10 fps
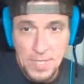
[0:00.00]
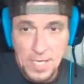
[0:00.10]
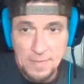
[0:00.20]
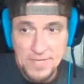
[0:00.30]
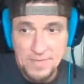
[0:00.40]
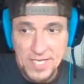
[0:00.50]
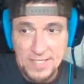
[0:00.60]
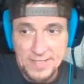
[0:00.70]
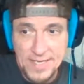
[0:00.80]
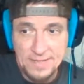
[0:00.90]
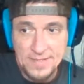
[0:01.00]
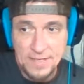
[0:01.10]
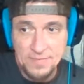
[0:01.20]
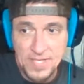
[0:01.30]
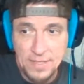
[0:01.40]
I mean, because that's
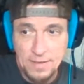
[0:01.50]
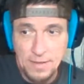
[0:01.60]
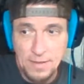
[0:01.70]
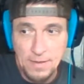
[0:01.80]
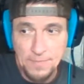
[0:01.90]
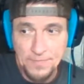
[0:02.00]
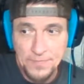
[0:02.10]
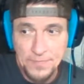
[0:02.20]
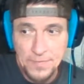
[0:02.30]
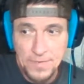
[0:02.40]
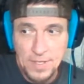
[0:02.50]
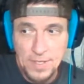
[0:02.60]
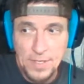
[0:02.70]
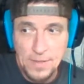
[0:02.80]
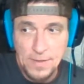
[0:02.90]
something you
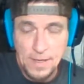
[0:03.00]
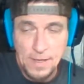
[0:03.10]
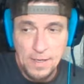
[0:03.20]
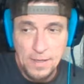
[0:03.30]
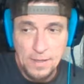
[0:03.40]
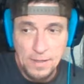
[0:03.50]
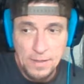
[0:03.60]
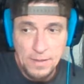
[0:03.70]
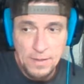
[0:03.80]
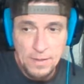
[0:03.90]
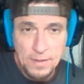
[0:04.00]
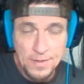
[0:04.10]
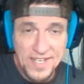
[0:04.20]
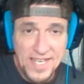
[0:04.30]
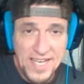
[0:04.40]
know you
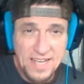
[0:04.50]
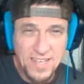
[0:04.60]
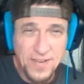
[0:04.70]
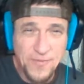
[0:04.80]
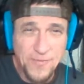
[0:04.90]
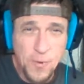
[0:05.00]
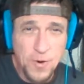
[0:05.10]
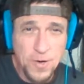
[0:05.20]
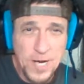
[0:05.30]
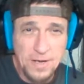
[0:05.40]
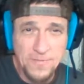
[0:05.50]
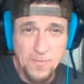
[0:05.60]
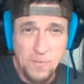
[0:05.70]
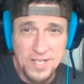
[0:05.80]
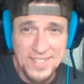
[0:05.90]
can get like four out of
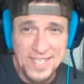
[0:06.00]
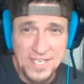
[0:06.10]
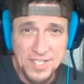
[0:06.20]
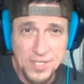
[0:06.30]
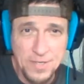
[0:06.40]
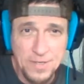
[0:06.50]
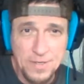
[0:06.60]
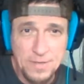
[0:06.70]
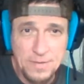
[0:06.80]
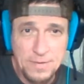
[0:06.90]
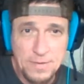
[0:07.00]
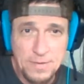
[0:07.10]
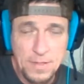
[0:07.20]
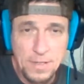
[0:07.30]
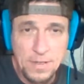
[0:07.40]
one t-shirt.
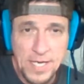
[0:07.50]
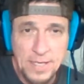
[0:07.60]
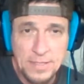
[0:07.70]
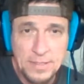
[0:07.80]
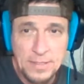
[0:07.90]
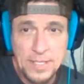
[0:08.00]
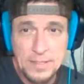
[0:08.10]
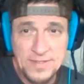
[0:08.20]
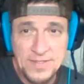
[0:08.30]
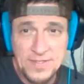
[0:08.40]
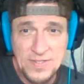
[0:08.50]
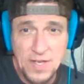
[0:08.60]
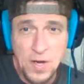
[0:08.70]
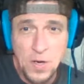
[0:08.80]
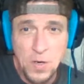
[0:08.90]
Okay,
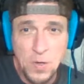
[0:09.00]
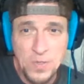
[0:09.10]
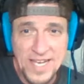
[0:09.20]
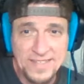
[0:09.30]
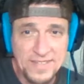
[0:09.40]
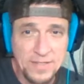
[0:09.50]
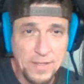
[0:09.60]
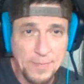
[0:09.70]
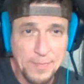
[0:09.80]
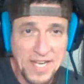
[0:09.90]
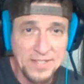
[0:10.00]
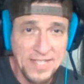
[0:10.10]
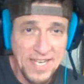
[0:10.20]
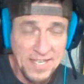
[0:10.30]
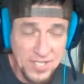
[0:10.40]
so that's still a
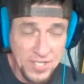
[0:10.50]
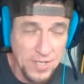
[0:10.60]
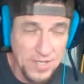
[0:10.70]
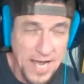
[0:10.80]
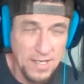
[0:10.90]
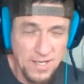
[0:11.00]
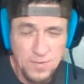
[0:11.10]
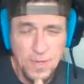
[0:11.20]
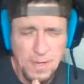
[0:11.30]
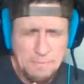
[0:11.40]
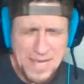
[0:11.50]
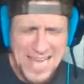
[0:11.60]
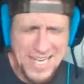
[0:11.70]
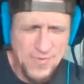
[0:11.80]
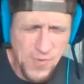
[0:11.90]
t-shirt that you
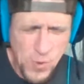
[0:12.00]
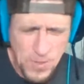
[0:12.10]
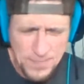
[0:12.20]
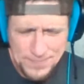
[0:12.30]
paid for.